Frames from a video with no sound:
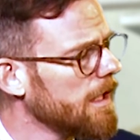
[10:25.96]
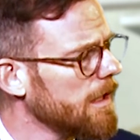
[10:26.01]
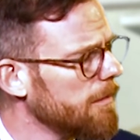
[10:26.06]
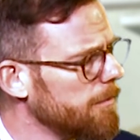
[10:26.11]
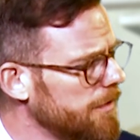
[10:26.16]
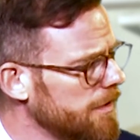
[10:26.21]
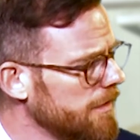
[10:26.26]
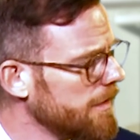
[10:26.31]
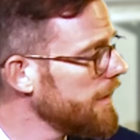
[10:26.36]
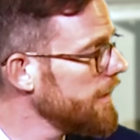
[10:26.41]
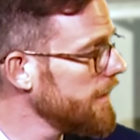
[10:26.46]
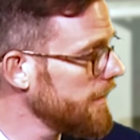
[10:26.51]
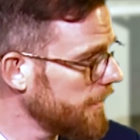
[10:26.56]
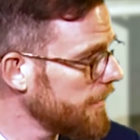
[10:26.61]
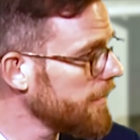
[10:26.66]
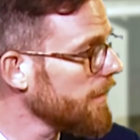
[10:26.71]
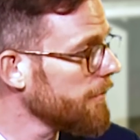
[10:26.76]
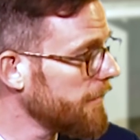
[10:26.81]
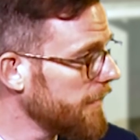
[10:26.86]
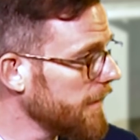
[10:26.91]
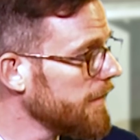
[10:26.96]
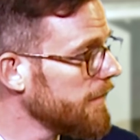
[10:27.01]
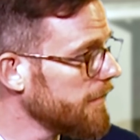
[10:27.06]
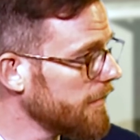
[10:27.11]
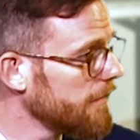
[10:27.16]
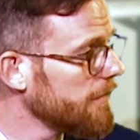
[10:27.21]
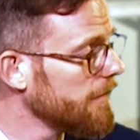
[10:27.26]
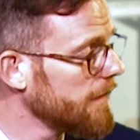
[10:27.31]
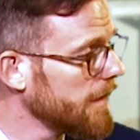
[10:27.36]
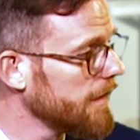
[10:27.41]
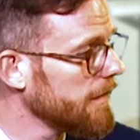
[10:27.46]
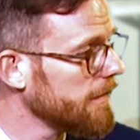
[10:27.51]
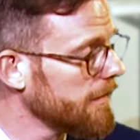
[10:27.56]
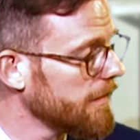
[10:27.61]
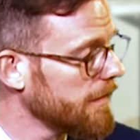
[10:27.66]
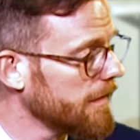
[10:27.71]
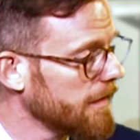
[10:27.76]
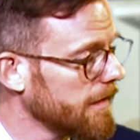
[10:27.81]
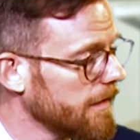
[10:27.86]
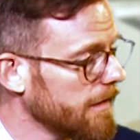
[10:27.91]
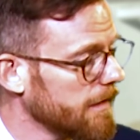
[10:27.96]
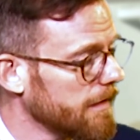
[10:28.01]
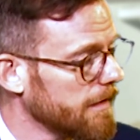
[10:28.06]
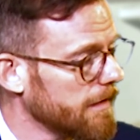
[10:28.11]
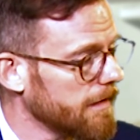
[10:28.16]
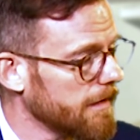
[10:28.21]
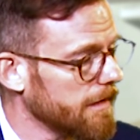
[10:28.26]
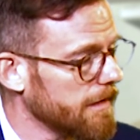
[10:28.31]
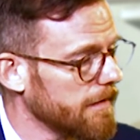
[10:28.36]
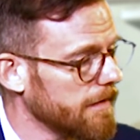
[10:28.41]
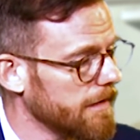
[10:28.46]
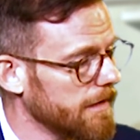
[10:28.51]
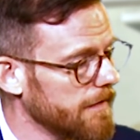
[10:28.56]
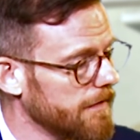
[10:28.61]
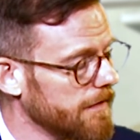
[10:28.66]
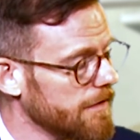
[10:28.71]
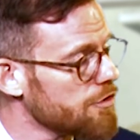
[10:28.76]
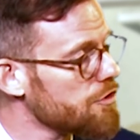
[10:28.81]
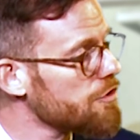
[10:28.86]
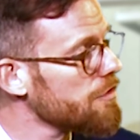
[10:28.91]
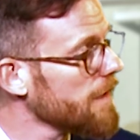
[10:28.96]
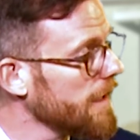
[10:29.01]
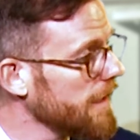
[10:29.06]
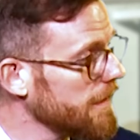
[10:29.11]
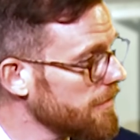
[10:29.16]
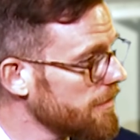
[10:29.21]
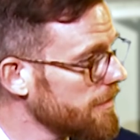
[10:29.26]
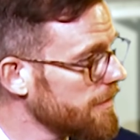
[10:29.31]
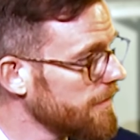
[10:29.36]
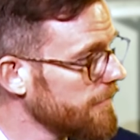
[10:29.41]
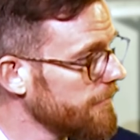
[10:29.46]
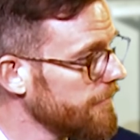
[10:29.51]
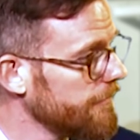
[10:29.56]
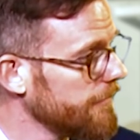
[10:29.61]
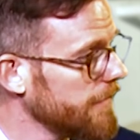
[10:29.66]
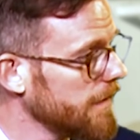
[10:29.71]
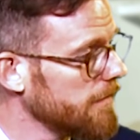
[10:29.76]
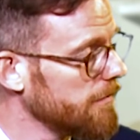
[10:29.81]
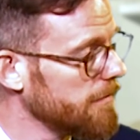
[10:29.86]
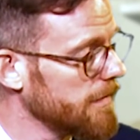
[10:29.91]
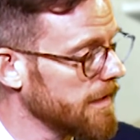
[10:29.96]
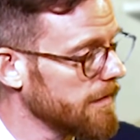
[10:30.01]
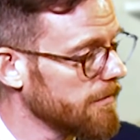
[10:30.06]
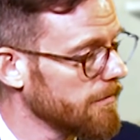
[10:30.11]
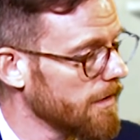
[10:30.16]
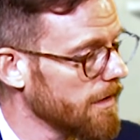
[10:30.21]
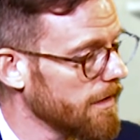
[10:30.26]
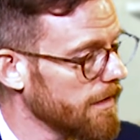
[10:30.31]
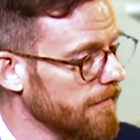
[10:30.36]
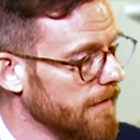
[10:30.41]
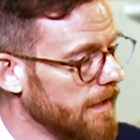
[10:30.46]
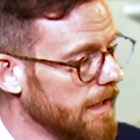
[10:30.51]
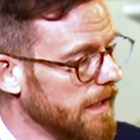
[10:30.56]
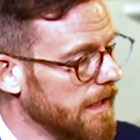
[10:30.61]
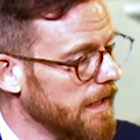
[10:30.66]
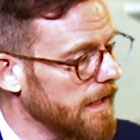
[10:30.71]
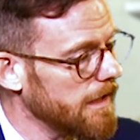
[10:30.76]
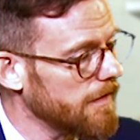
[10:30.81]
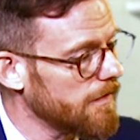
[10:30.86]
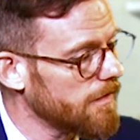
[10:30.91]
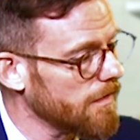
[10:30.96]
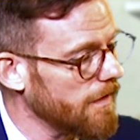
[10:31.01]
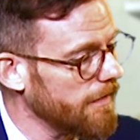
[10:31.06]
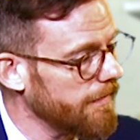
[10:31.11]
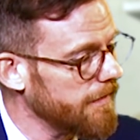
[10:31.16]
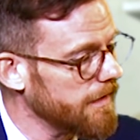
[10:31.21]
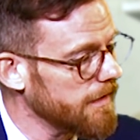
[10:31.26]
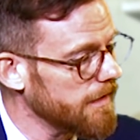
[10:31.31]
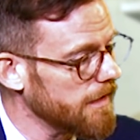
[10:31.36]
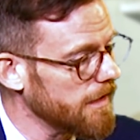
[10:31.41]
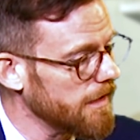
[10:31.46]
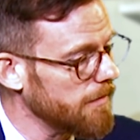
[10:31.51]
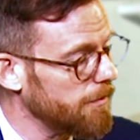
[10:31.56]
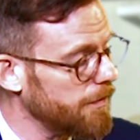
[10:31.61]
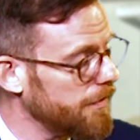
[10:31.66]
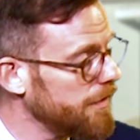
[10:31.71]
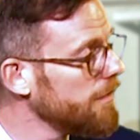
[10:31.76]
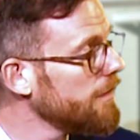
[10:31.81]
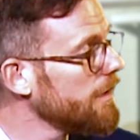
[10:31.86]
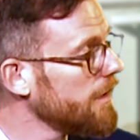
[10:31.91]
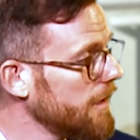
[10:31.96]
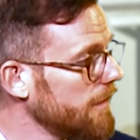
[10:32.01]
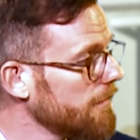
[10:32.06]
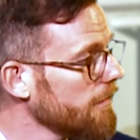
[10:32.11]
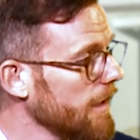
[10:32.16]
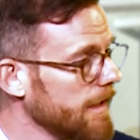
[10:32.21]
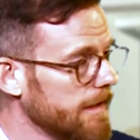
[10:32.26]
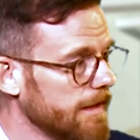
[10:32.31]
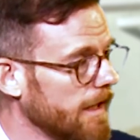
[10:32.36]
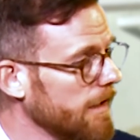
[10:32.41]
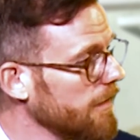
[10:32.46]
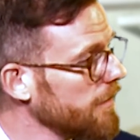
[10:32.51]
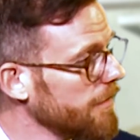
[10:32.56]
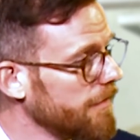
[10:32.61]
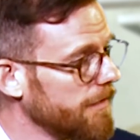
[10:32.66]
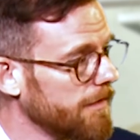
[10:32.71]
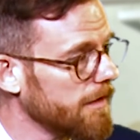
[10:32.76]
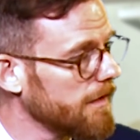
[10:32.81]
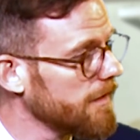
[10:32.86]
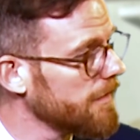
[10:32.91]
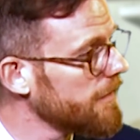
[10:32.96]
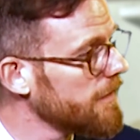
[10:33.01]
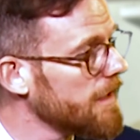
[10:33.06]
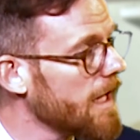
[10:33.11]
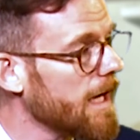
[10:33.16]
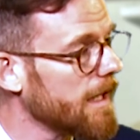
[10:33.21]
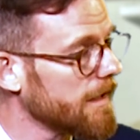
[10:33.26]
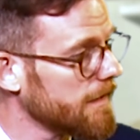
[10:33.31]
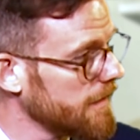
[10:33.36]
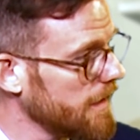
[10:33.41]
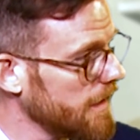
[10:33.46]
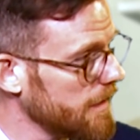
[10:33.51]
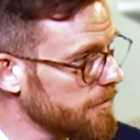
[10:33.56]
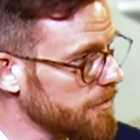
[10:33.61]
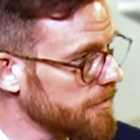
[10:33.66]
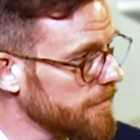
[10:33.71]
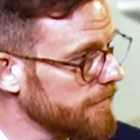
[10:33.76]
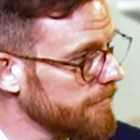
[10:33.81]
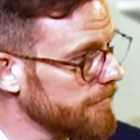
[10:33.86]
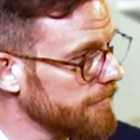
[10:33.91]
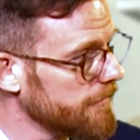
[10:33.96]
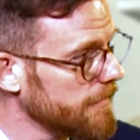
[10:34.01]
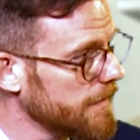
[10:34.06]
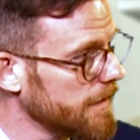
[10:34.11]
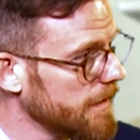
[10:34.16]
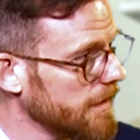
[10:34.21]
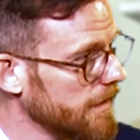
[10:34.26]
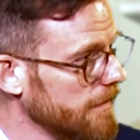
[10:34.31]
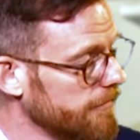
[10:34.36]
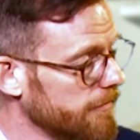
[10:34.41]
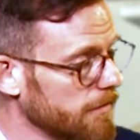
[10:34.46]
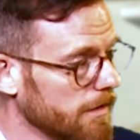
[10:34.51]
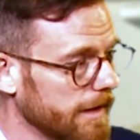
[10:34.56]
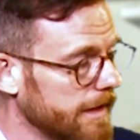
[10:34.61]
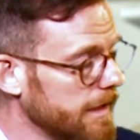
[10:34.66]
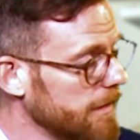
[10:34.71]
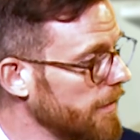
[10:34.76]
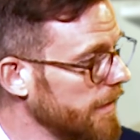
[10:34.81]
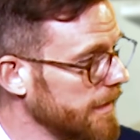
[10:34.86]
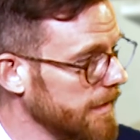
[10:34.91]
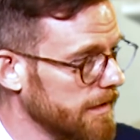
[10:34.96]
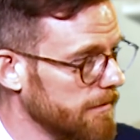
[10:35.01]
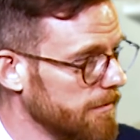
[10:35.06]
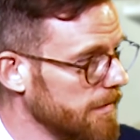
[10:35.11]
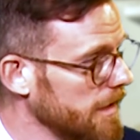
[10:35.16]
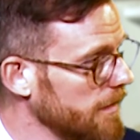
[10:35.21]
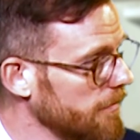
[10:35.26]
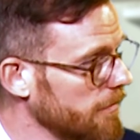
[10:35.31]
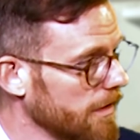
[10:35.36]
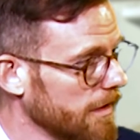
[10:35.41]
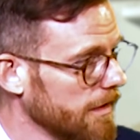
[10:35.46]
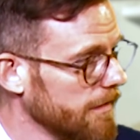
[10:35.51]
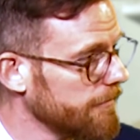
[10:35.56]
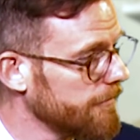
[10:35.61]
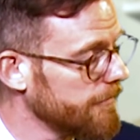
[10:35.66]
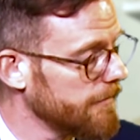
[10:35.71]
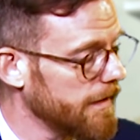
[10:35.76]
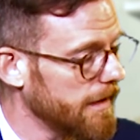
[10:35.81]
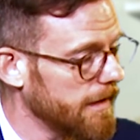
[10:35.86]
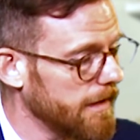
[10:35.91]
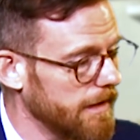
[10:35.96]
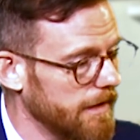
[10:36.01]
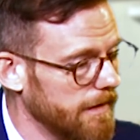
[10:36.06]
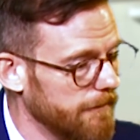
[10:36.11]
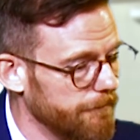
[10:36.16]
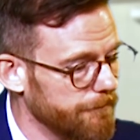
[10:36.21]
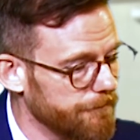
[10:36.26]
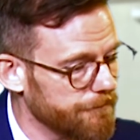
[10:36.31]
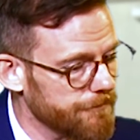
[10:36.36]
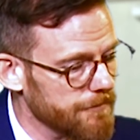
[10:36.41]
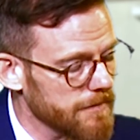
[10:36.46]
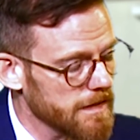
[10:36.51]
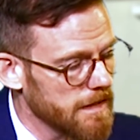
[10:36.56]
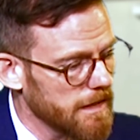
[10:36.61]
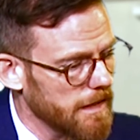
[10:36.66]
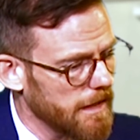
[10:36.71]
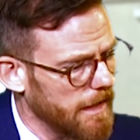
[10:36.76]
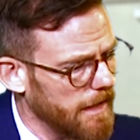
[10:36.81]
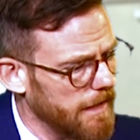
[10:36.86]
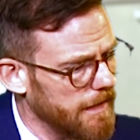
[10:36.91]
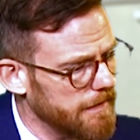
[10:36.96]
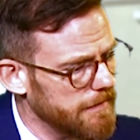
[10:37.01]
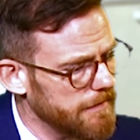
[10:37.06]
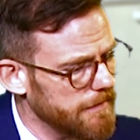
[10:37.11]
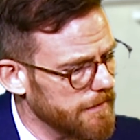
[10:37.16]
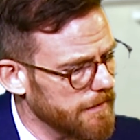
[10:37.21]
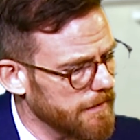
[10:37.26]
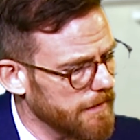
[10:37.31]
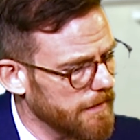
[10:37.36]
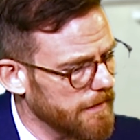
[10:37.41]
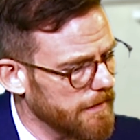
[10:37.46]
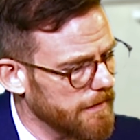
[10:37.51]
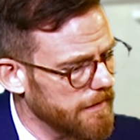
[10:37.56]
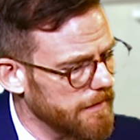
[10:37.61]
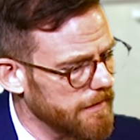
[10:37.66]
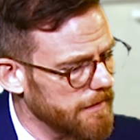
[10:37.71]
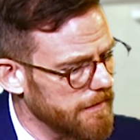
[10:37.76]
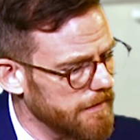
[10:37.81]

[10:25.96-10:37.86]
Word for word: impunity is something that uh, uh, is entrenched in Myanmar. And so I think impunity right now is, is not an option uh, for anybody in Myanmar. Mm-hmm. Um, and uh,